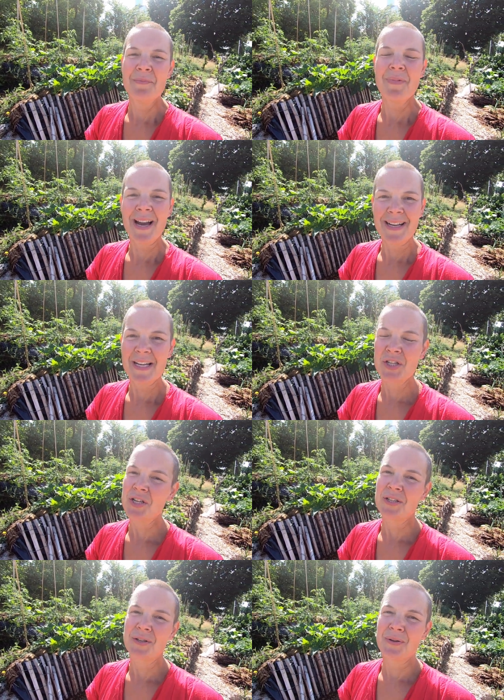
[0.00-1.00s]

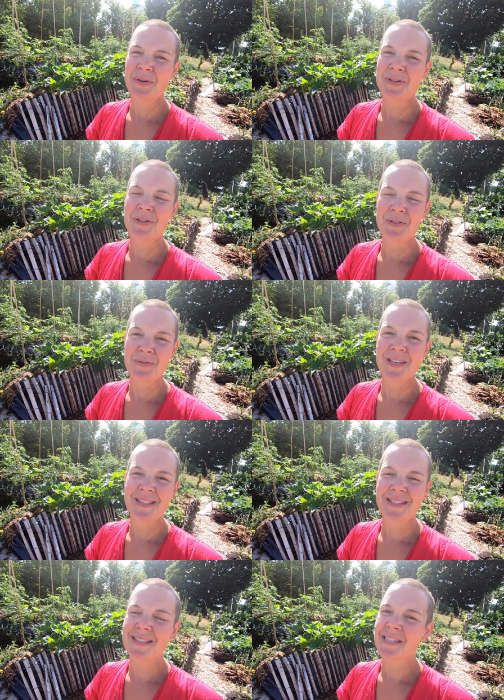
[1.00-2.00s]
managed to, to do
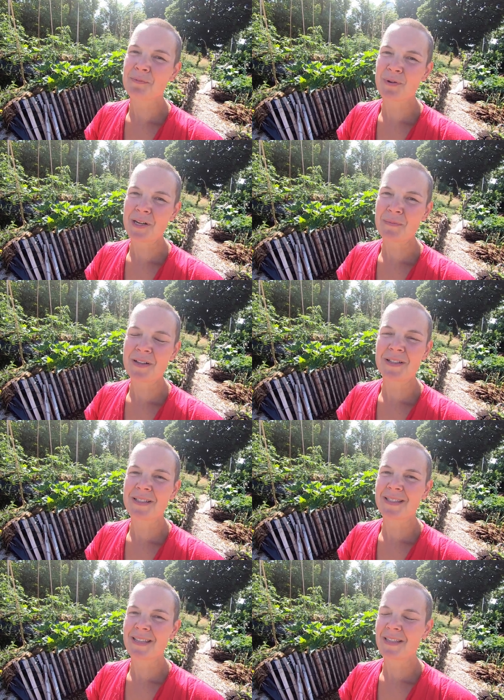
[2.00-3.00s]
this this spring
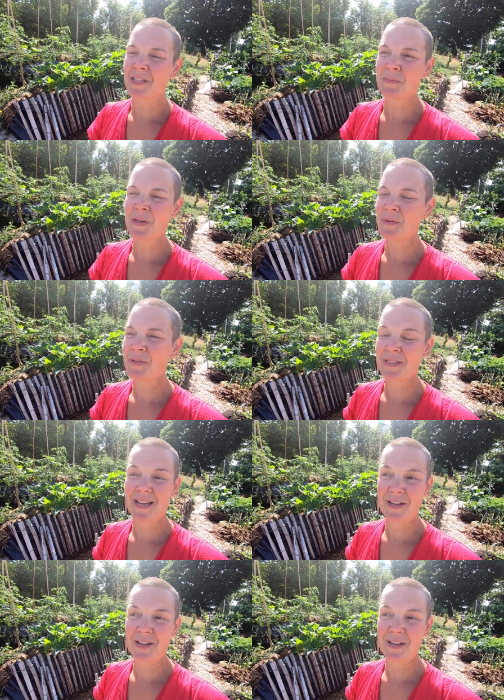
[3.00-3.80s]
because uh, the spring was